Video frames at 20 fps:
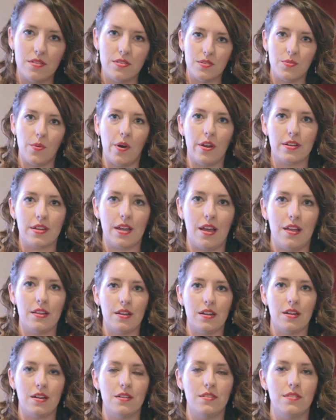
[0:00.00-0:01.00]

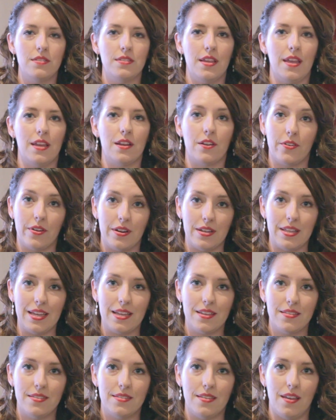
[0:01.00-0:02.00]
watercolors, and
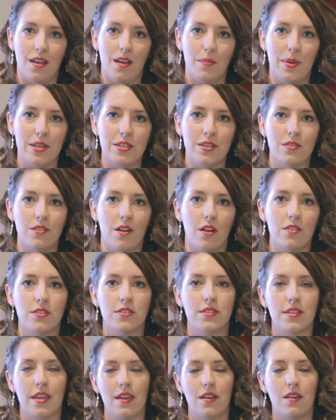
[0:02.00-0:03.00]
acrylics. Um, I do
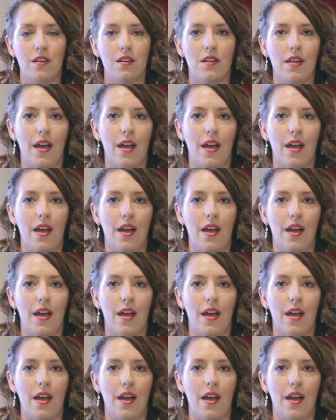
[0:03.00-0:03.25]
large-scale